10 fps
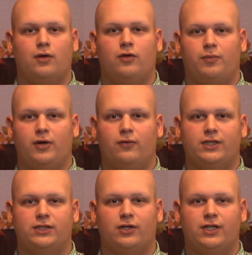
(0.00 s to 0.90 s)
Spring
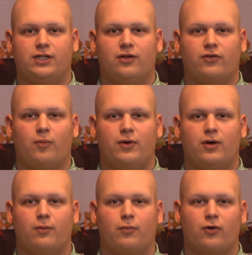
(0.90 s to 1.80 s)
registration has opened
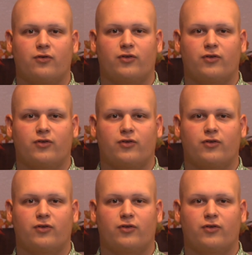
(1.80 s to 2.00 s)
and reporter